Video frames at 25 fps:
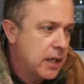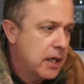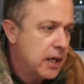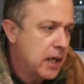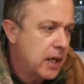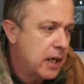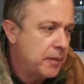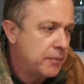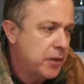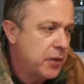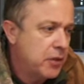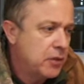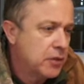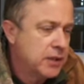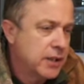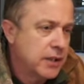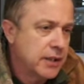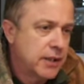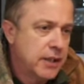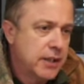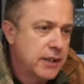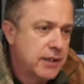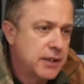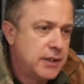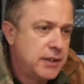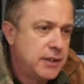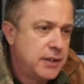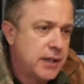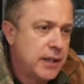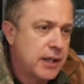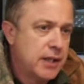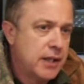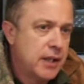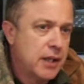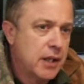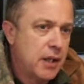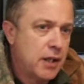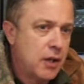I'm using this
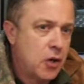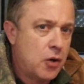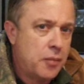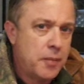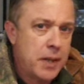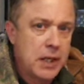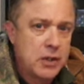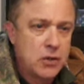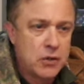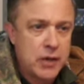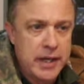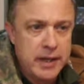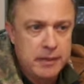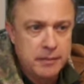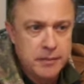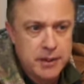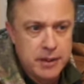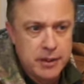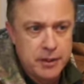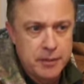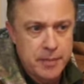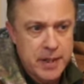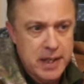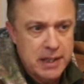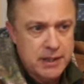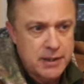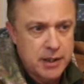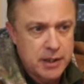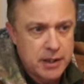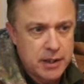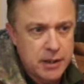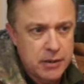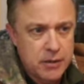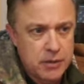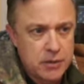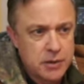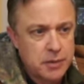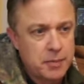in all my claims in New
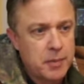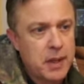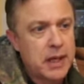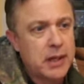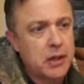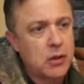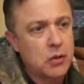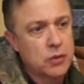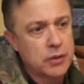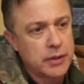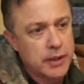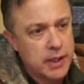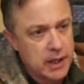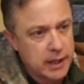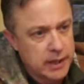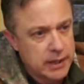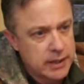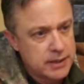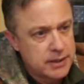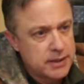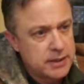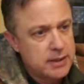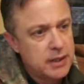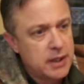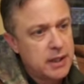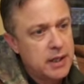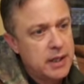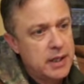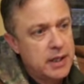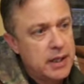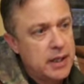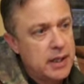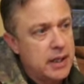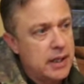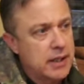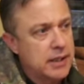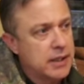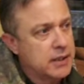Mexico to mine gold nuggets.
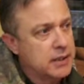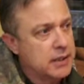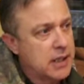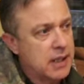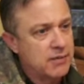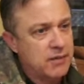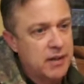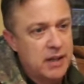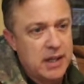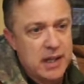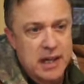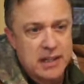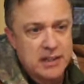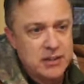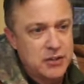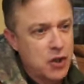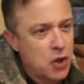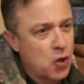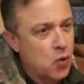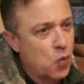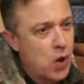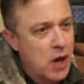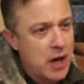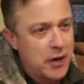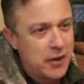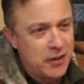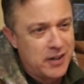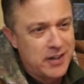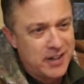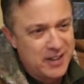It has no water,